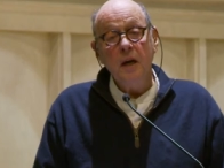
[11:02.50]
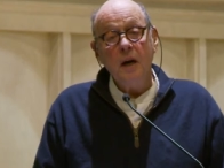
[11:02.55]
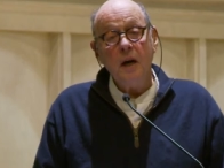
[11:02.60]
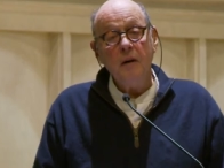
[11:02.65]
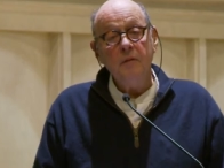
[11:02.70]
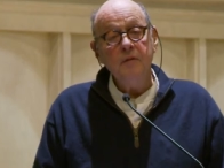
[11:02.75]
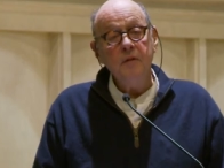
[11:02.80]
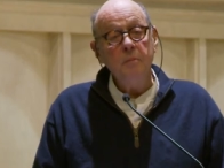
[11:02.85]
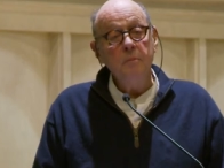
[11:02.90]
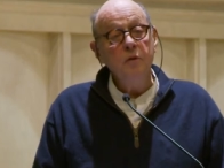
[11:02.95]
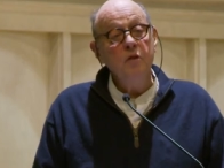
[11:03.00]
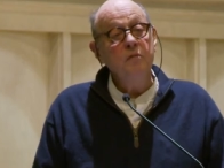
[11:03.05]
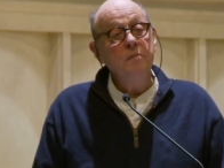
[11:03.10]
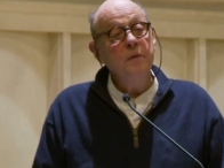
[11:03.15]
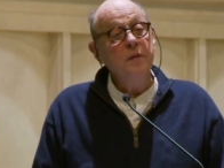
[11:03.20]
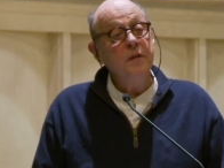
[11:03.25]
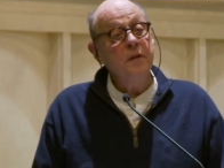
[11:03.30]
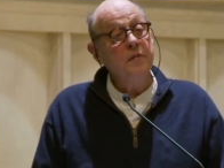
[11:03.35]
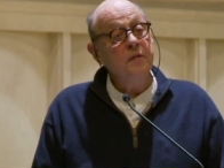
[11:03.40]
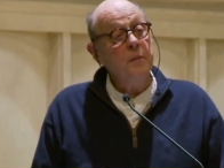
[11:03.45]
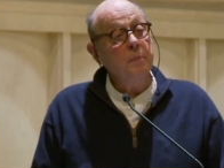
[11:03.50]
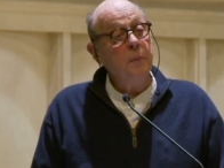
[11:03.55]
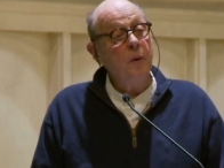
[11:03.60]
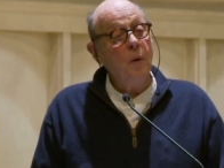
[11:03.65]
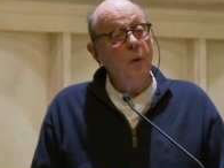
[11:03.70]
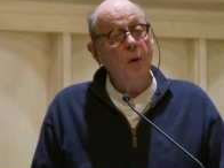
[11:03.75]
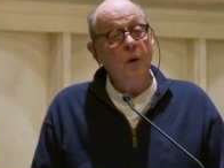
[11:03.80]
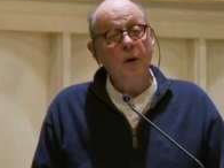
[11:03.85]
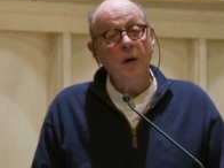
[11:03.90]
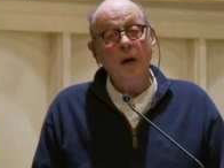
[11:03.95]
of the movement of the
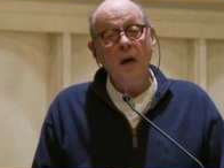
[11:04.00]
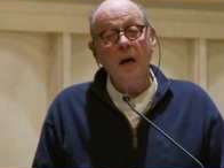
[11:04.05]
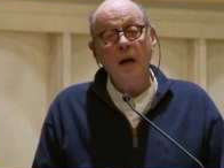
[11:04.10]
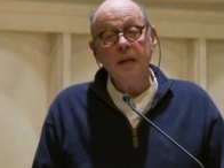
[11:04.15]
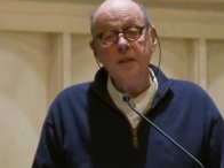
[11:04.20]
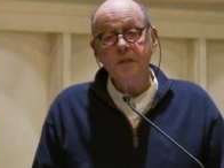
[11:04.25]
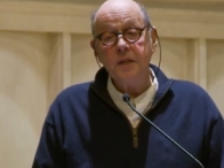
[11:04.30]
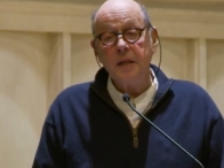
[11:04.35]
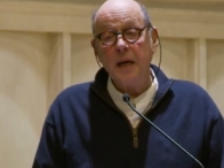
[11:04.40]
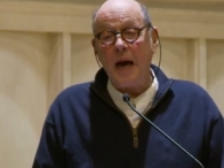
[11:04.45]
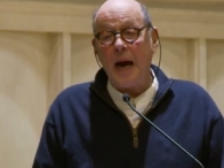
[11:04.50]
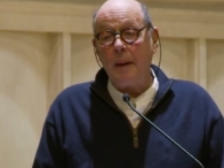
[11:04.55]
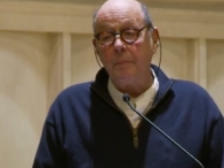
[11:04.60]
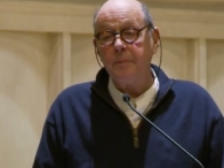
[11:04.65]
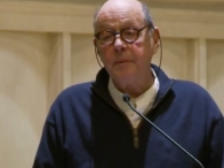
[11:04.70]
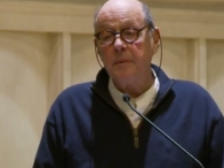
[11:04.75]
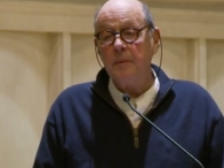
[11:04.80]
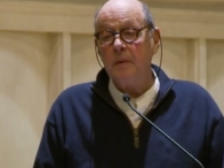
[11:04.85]
polar ice cap.